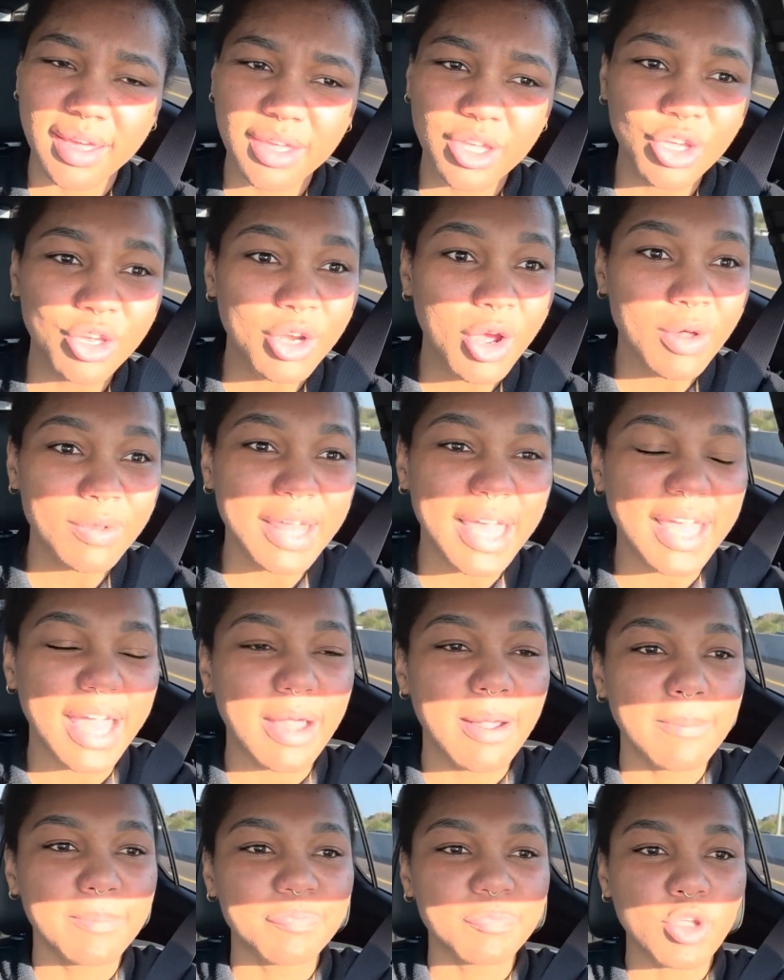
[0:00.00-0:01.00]
You know, like
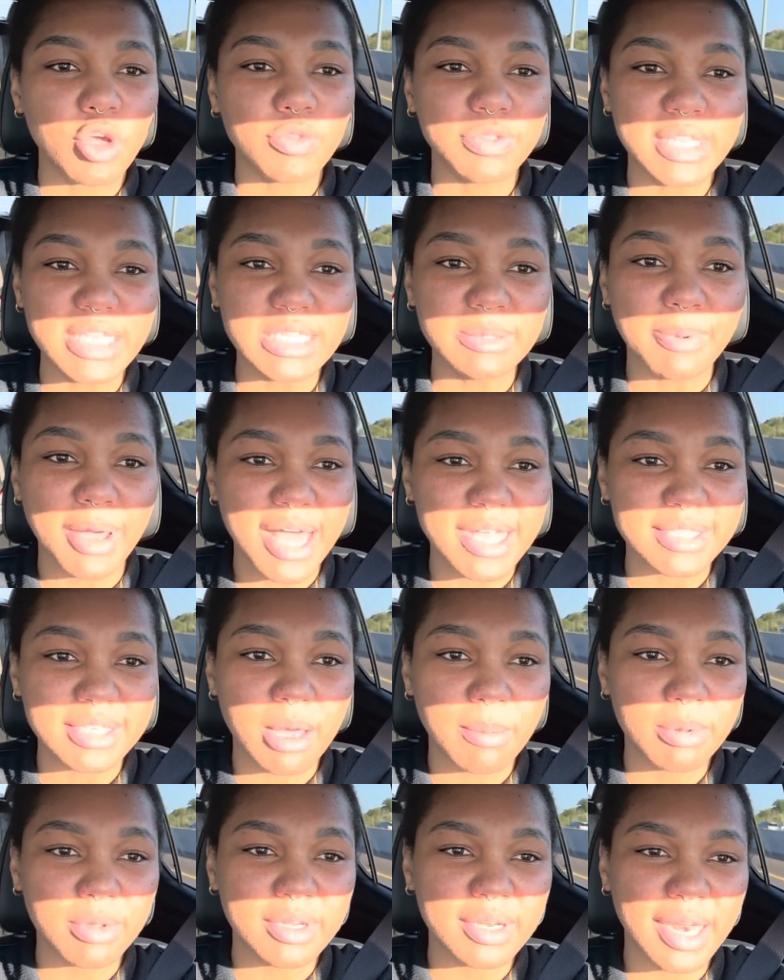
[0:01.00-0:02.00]
these past
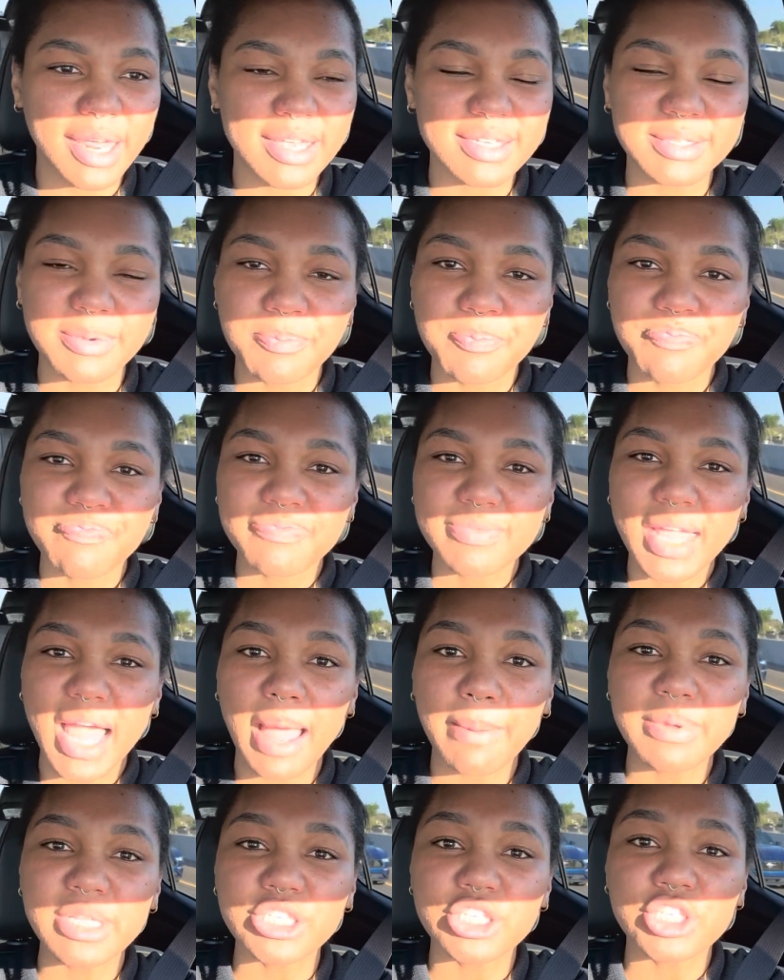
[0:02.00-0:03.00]
couple of days,
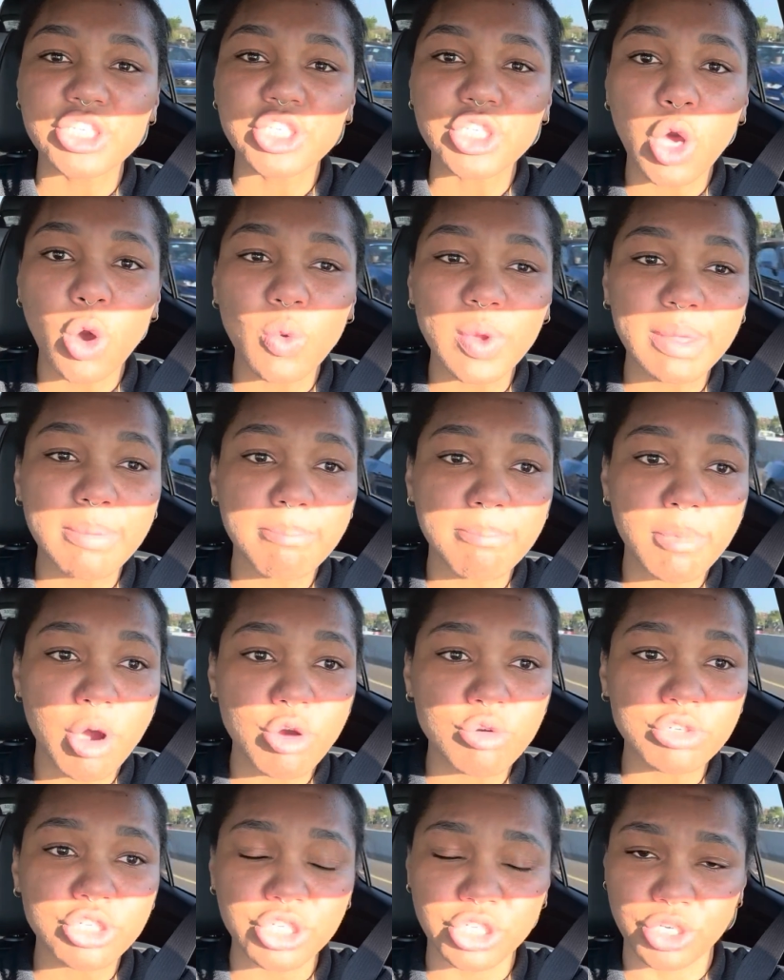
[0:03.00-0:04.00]
I've been so
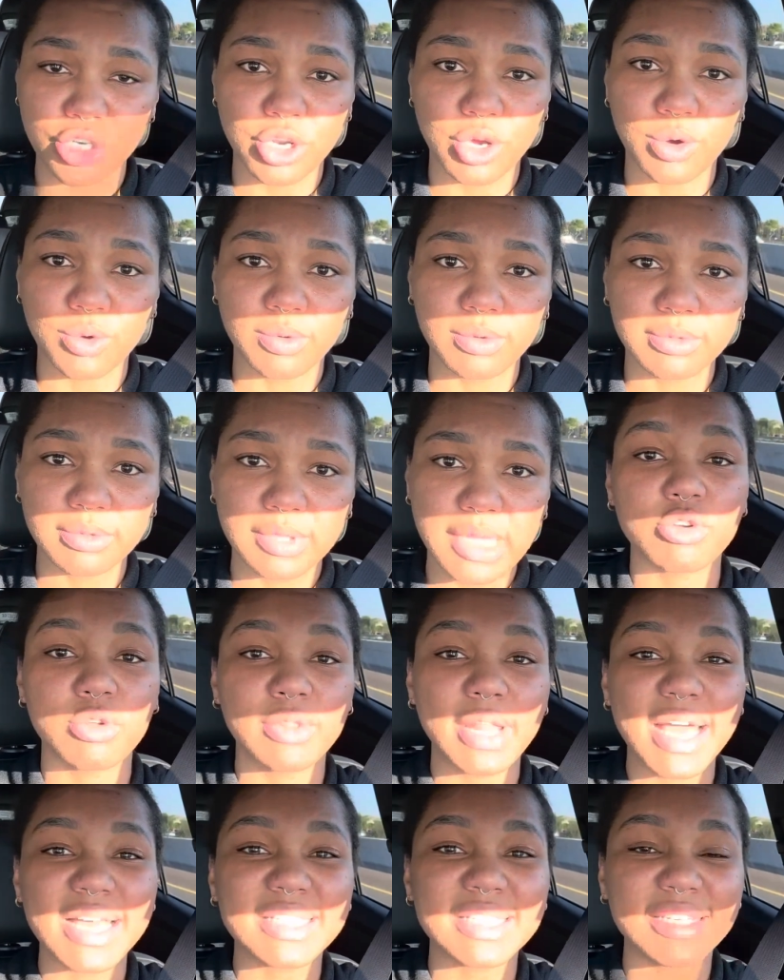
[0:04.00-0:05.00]
emotional.
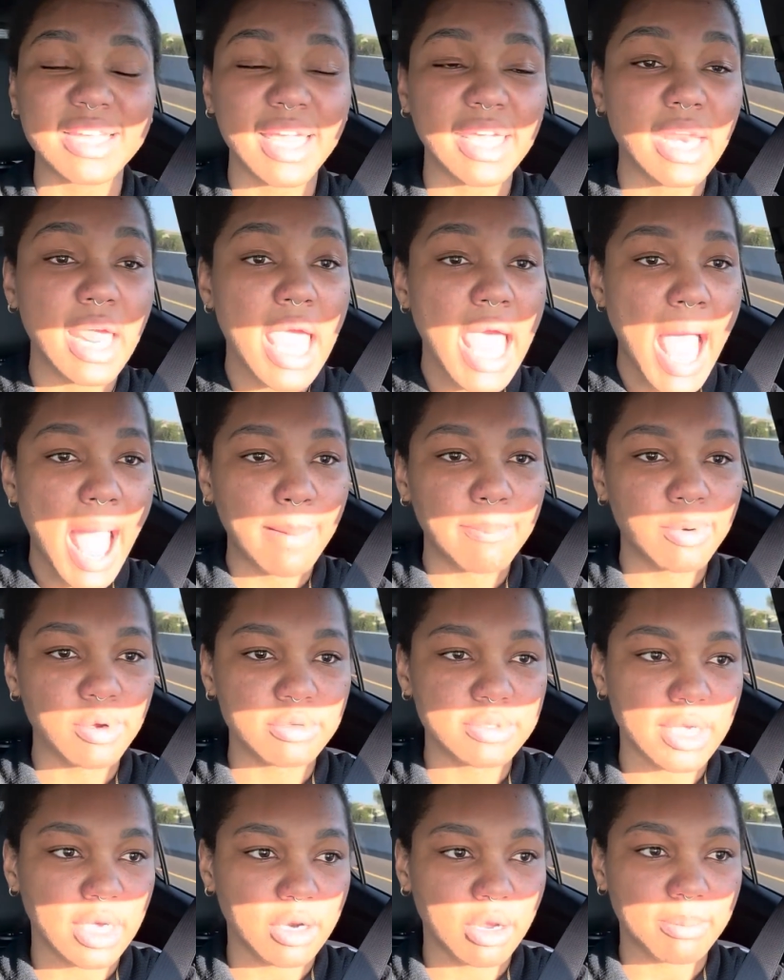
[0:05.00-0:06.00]
Last night I
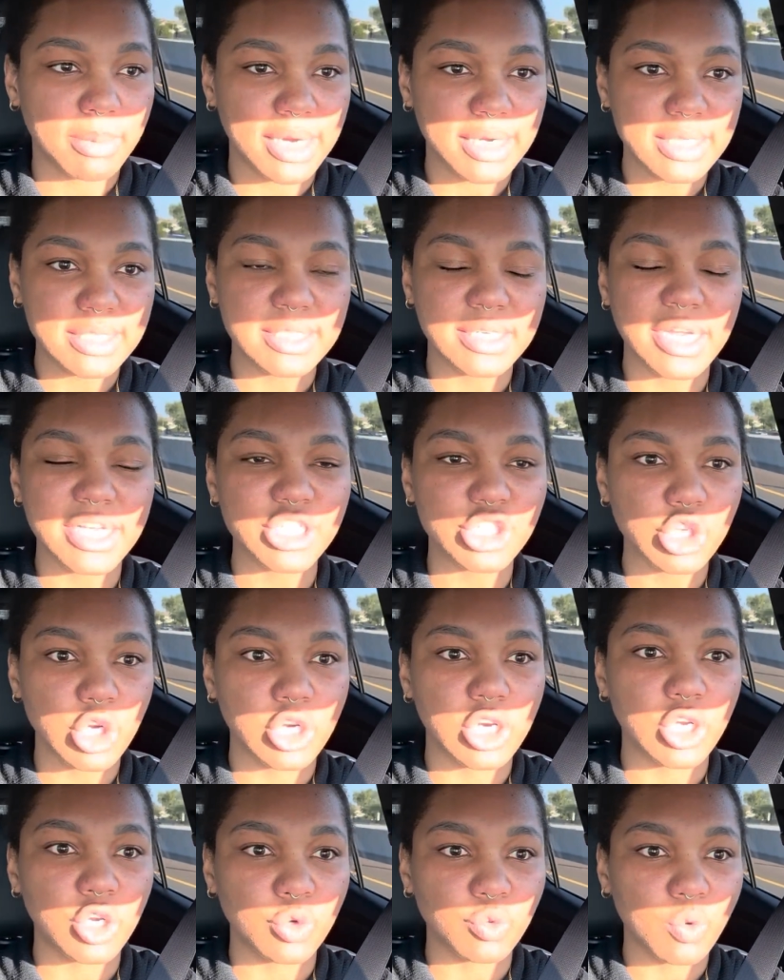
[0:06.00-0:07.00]
broke down on my knees and I
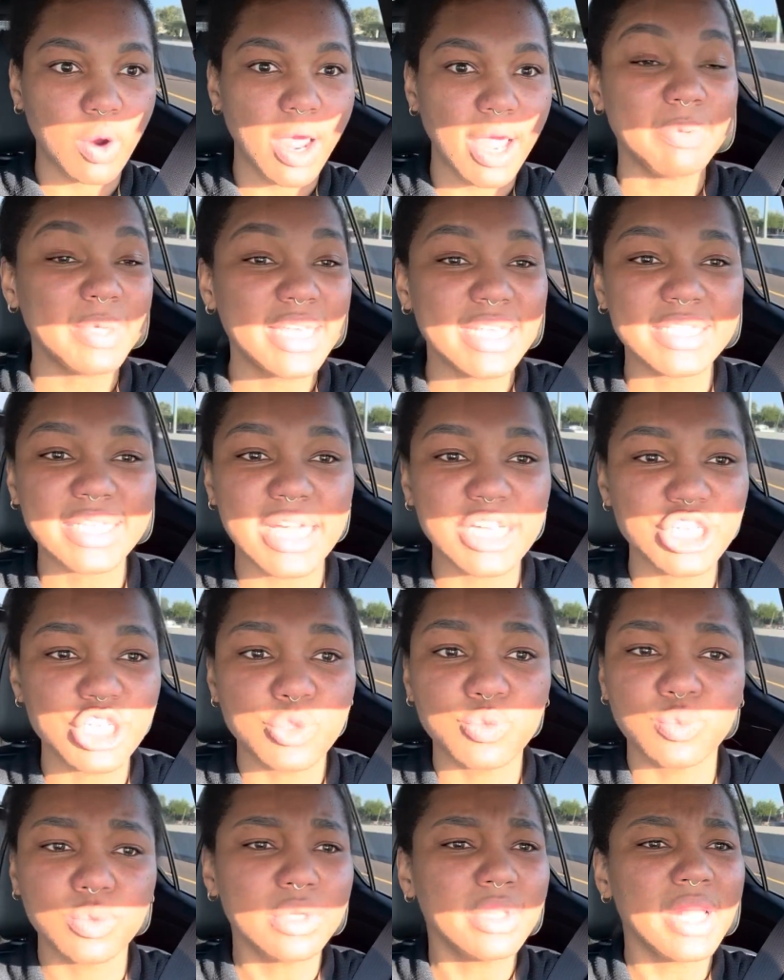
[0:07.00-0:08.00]
started crying because I
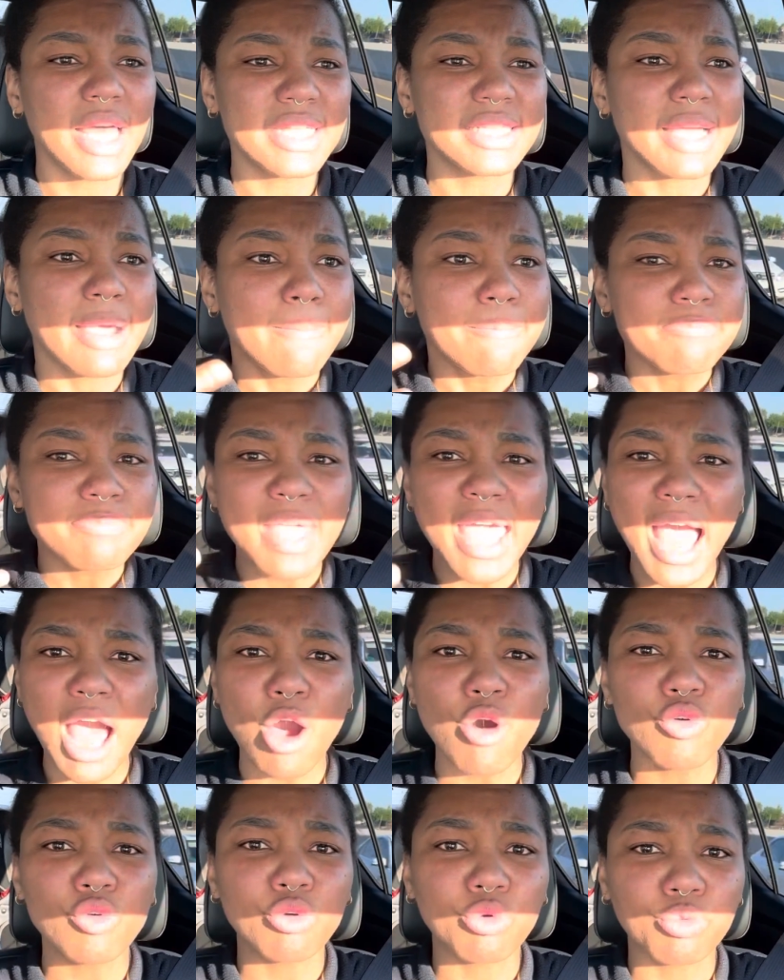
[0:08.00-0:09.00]
just realized
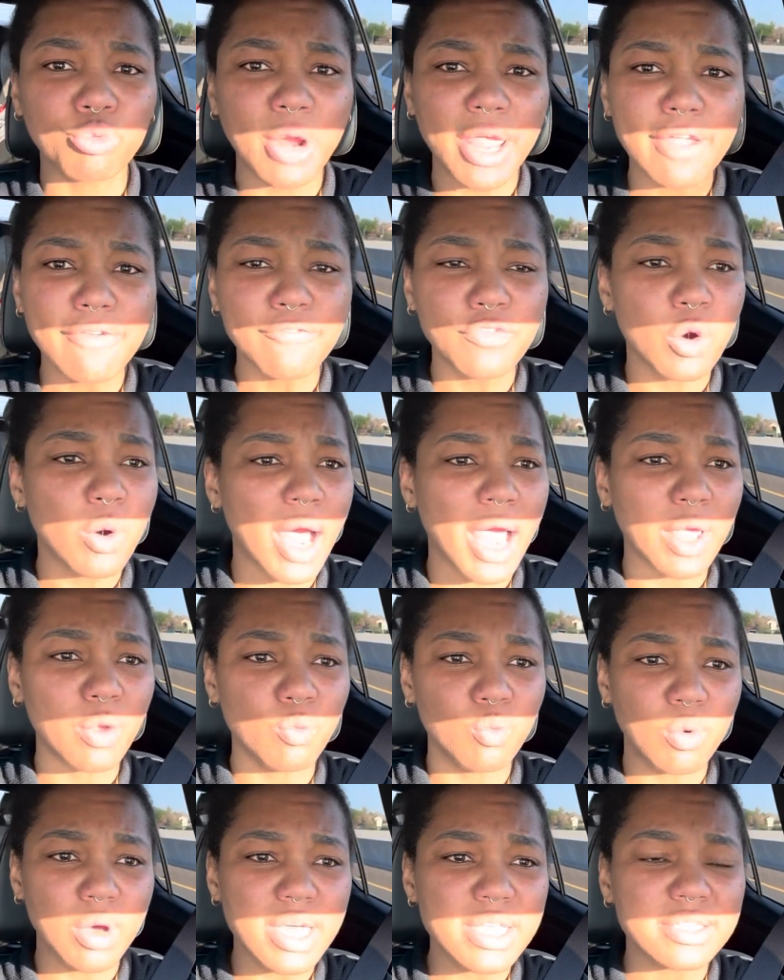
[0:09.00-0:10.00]
how grateful I
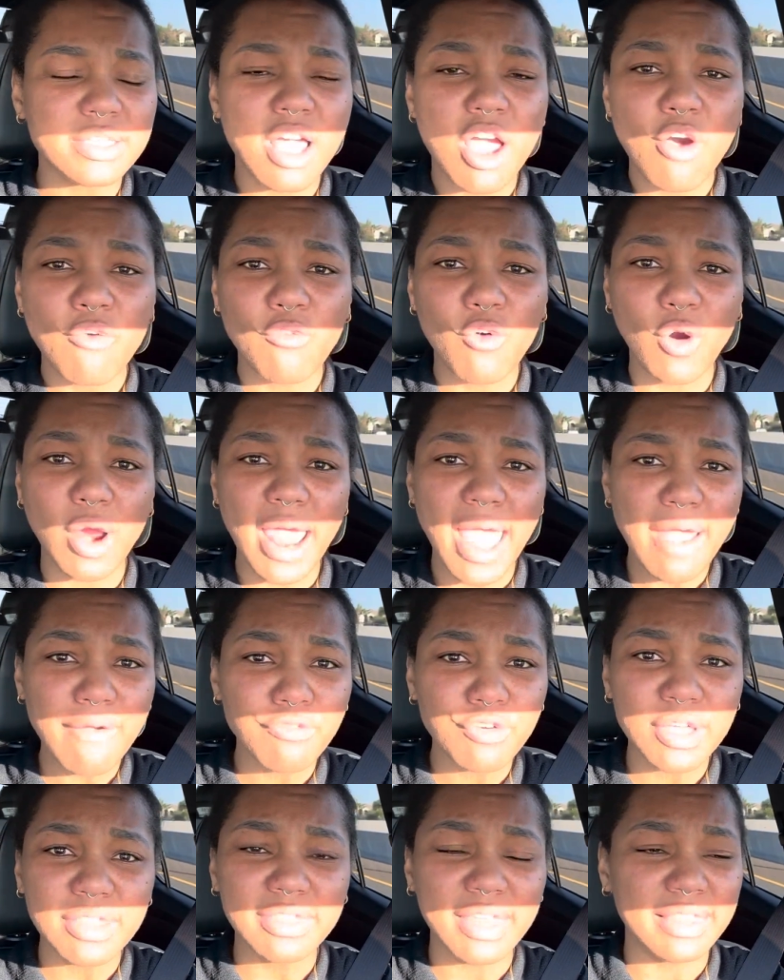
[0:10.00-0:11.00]
was for
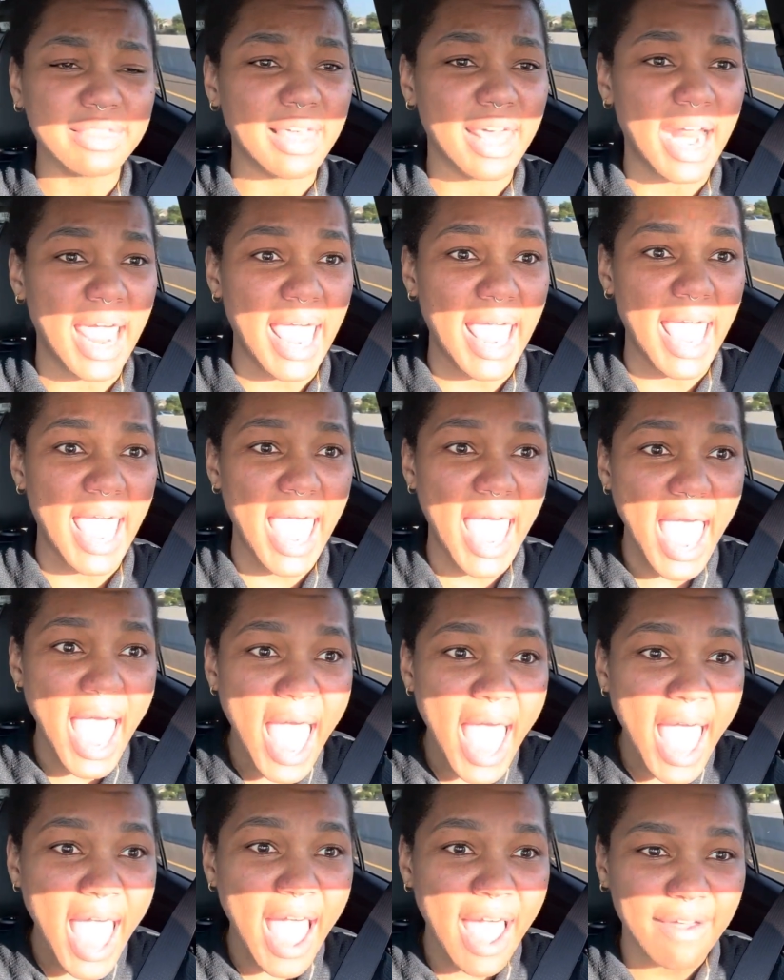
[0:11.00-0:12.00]
everything that I
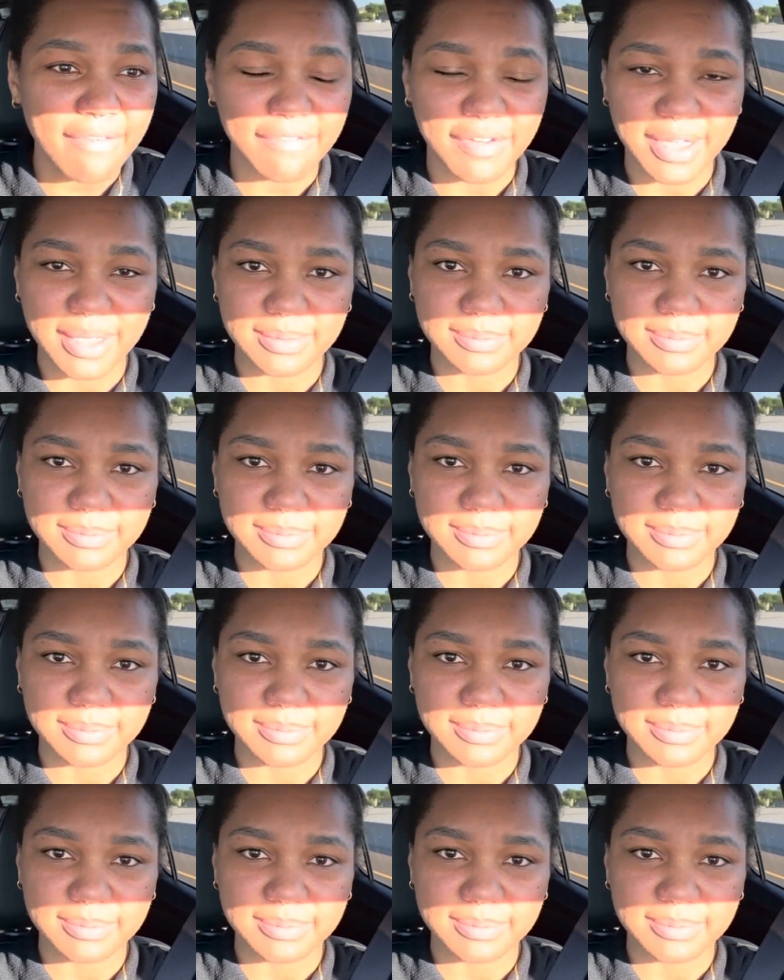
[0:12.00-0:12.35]
have.